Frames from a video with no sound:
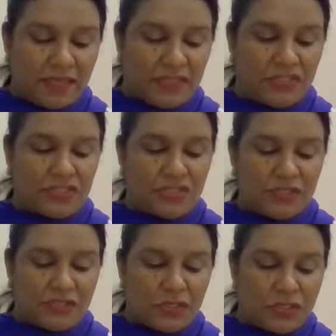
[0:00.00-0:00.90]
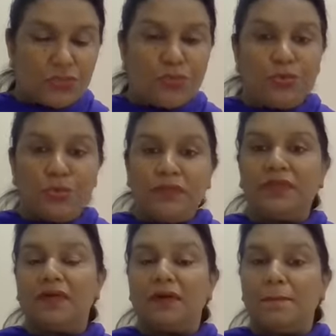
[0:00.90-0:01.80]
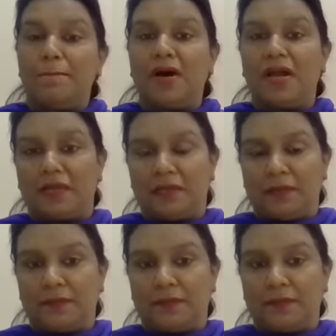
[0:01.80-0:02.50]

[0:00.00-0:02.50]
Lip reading: inches to the mile.